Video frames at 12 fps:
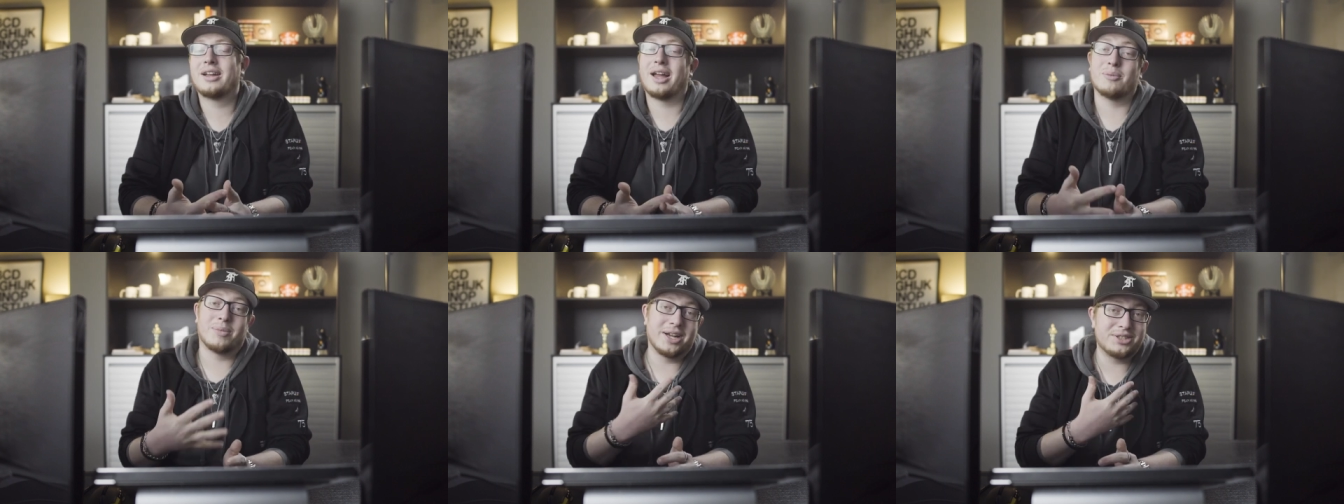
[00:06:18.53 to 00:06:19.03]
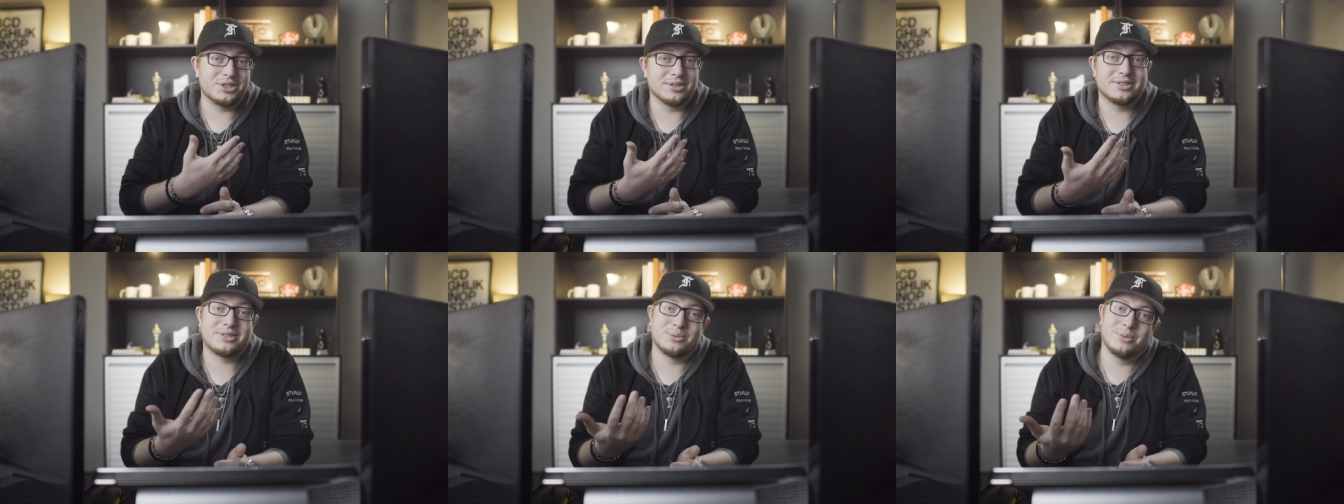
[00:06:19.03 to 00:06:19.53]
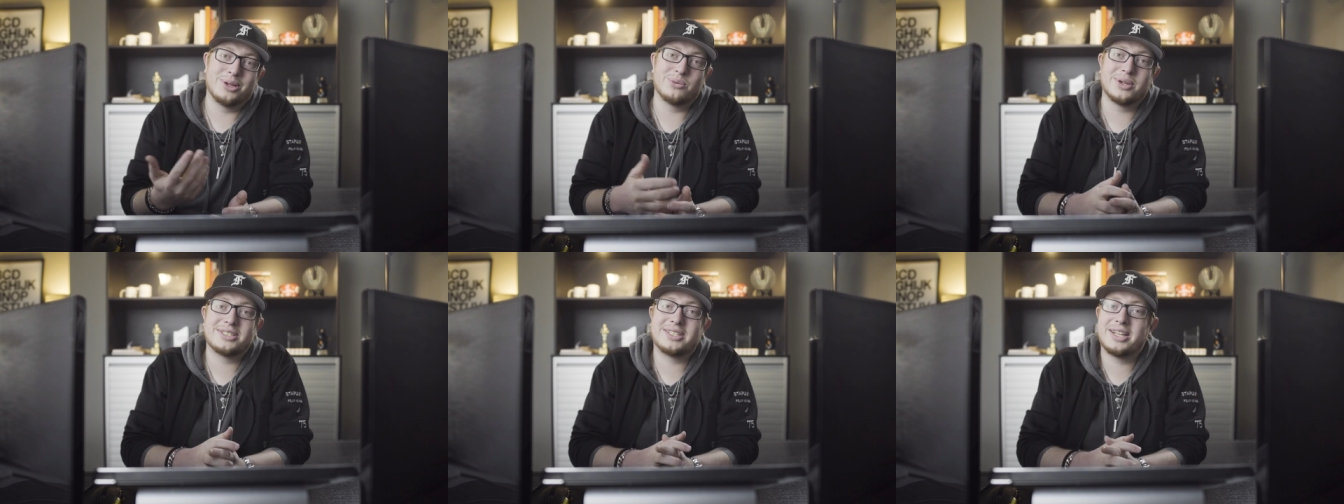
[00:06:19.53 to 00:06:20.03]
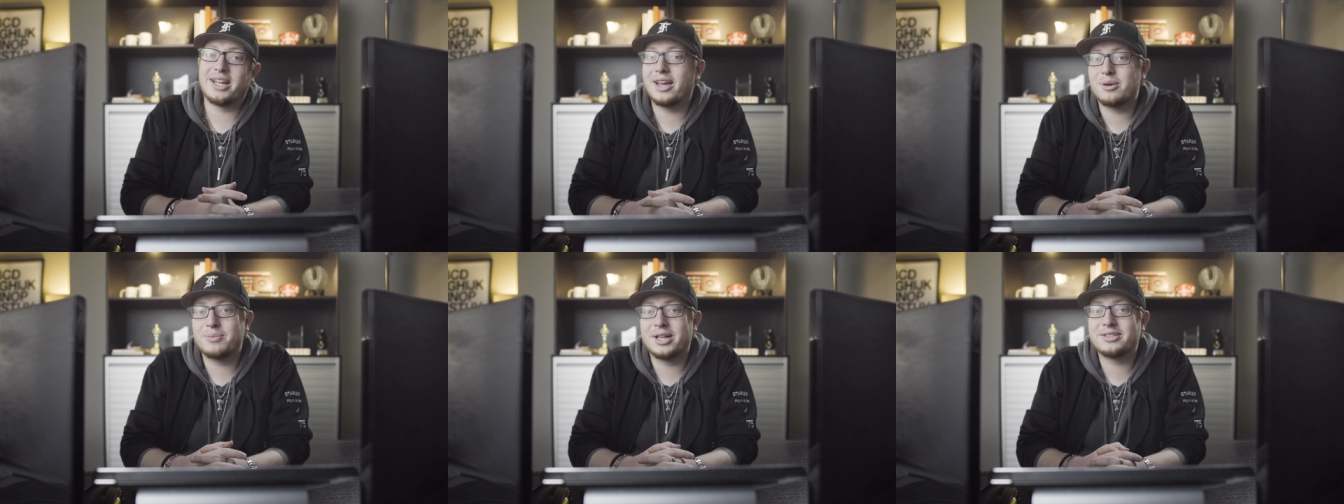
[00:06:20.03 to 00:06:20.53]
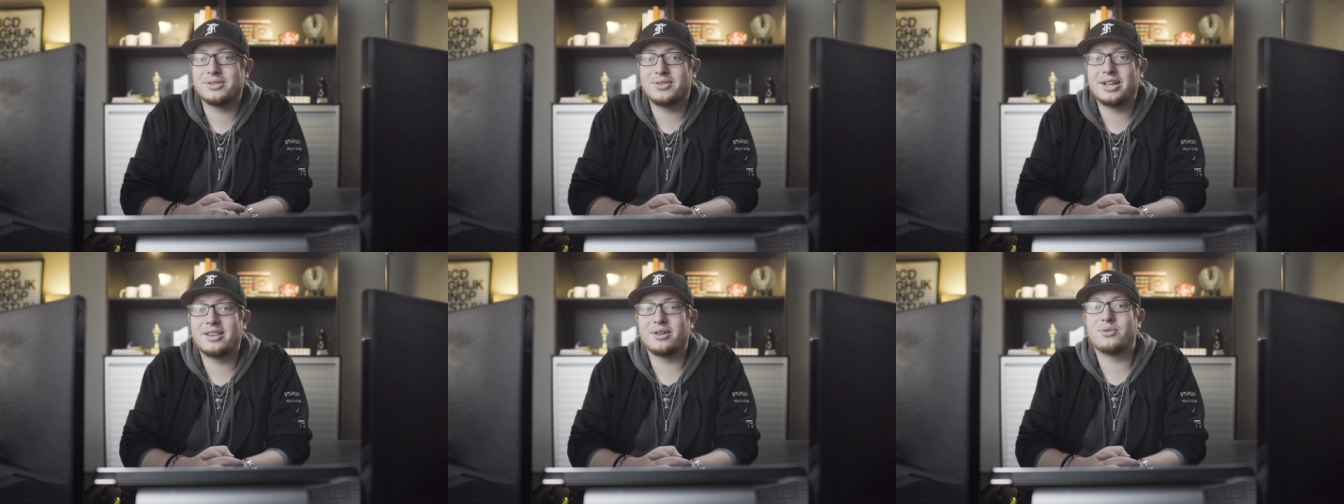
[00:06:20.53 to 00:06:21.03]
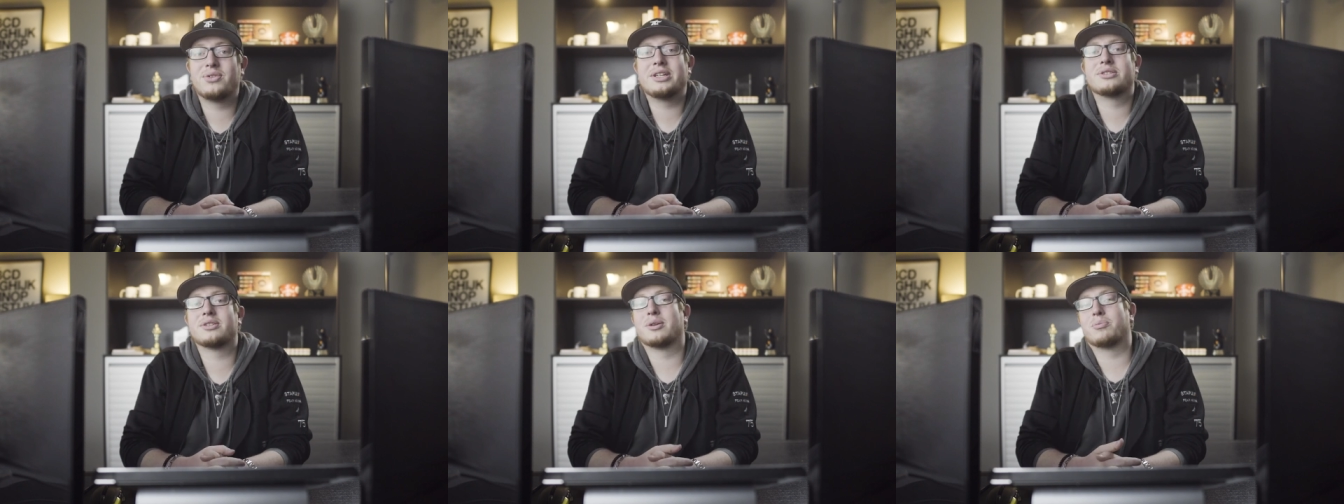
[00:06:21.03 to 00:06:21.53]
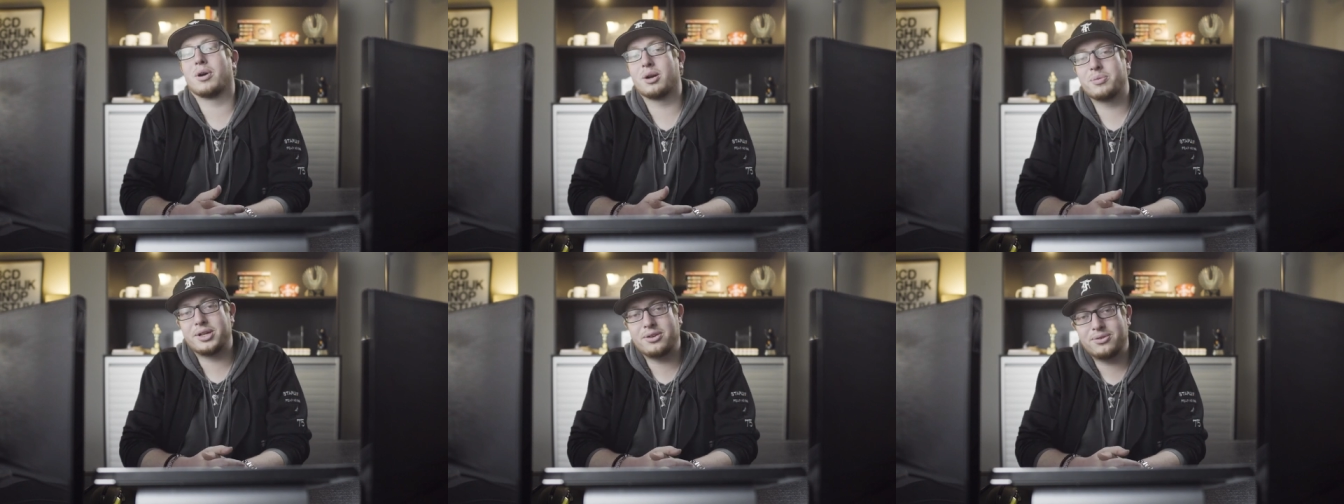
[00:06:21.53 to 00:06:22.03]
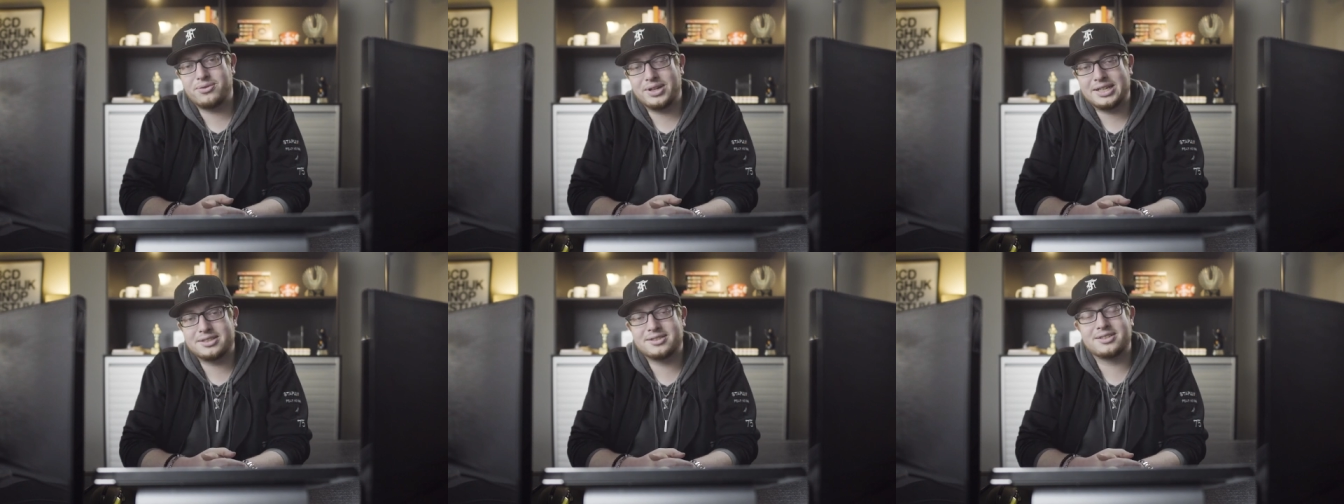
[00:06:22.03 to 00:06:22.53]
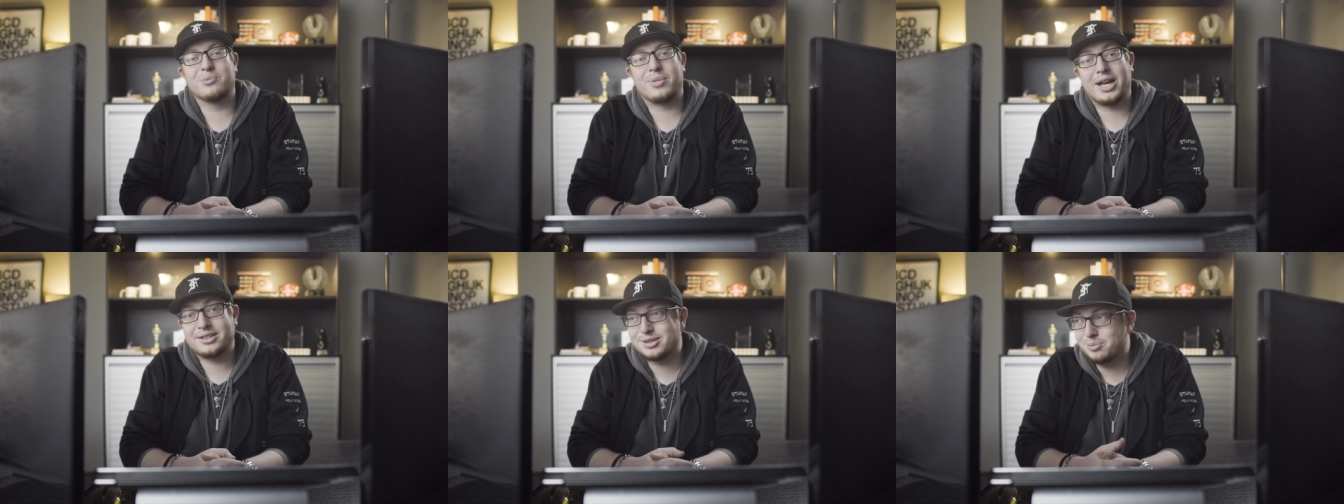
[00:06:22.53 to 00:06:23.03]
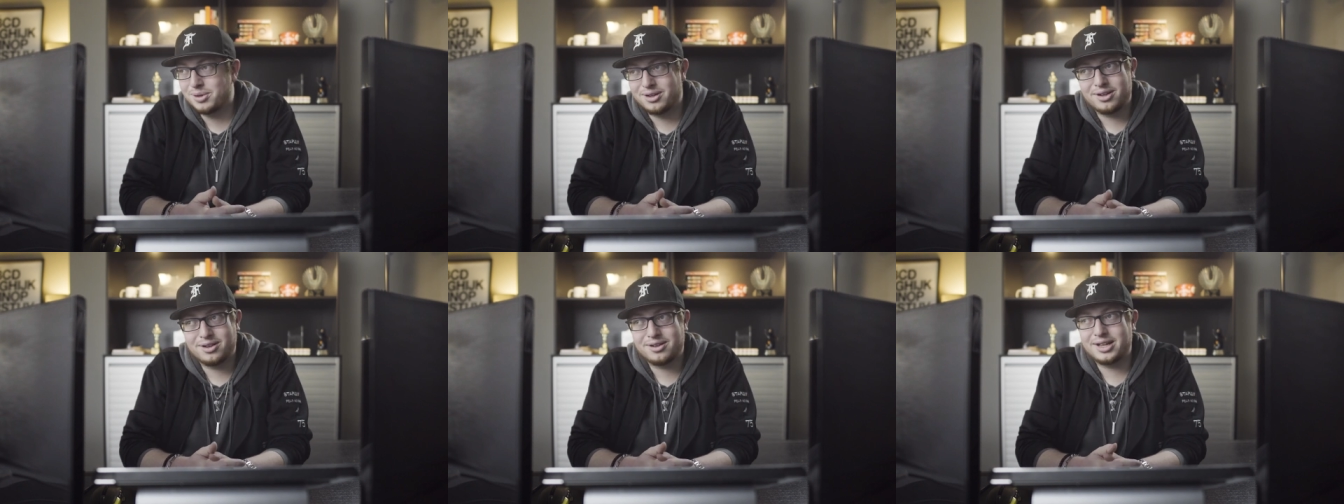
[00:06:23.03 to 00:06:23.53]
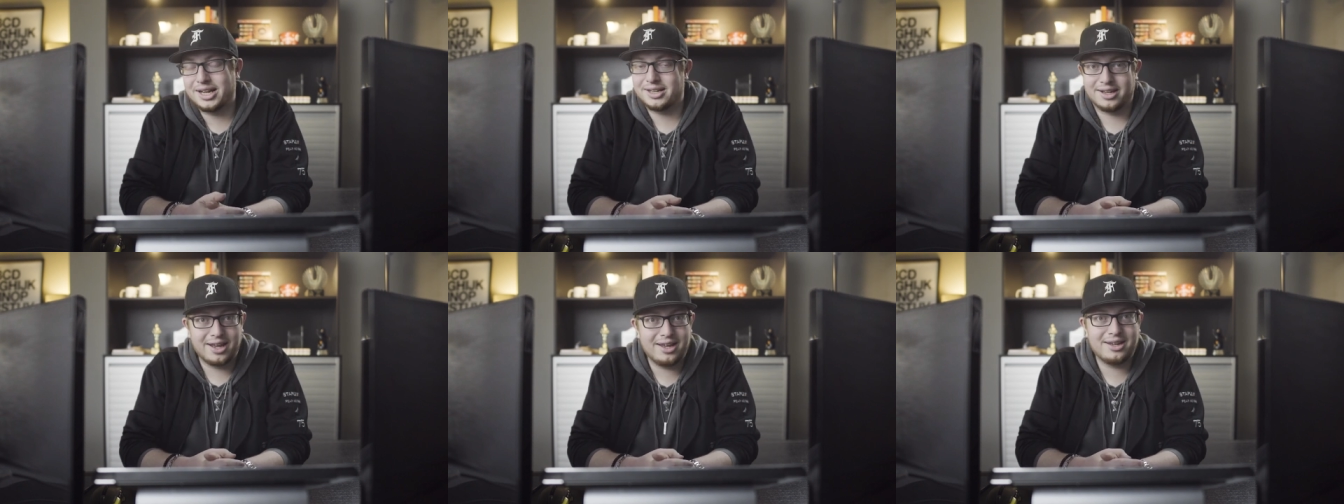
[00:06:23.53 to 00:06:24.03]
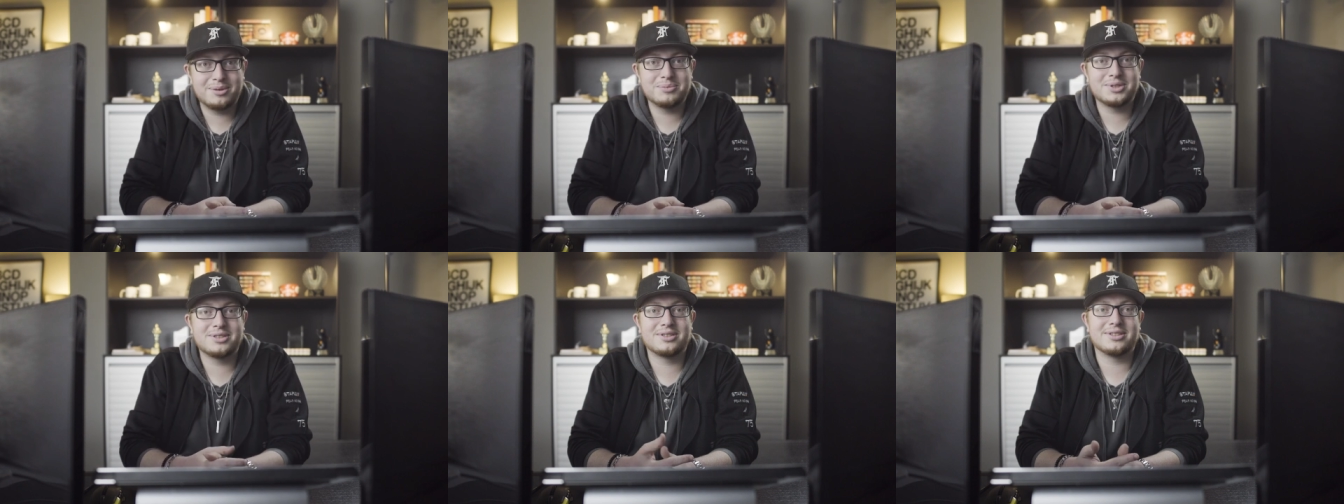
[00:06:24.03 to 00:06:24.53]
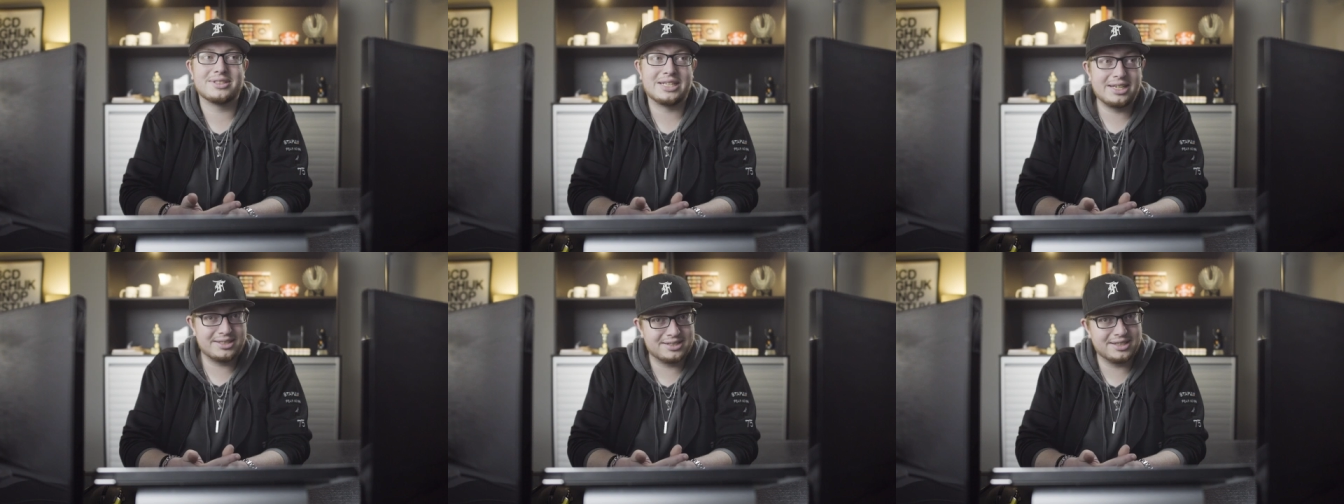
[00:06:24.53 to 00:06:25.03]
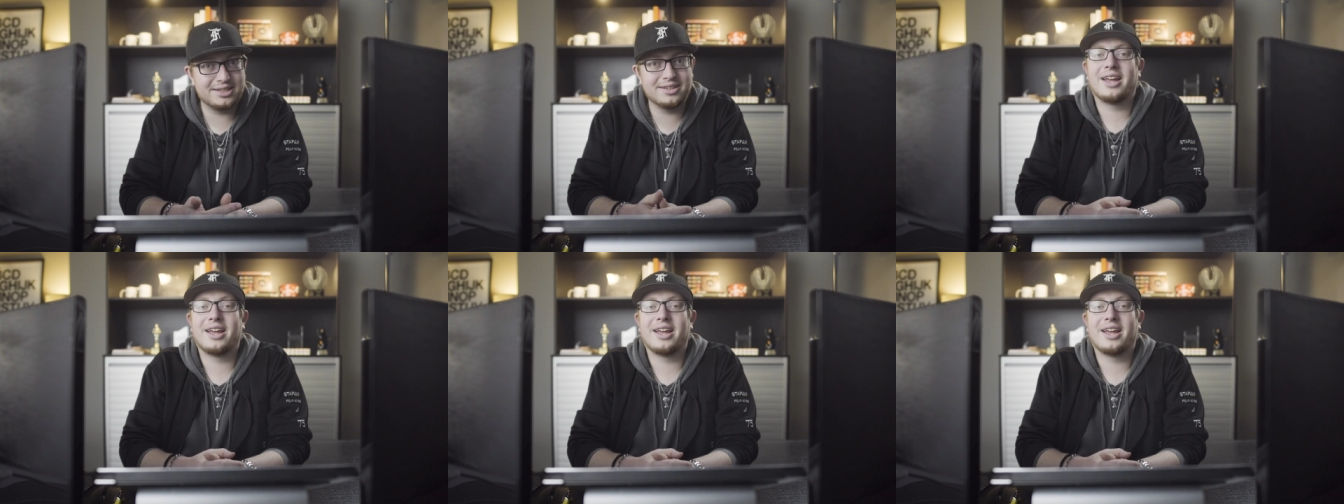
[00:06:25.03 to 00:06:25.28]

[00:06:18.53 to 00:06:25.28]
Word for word: At my church, we recently had a men's event that featured a barbecue feast, basketball and games, teaching,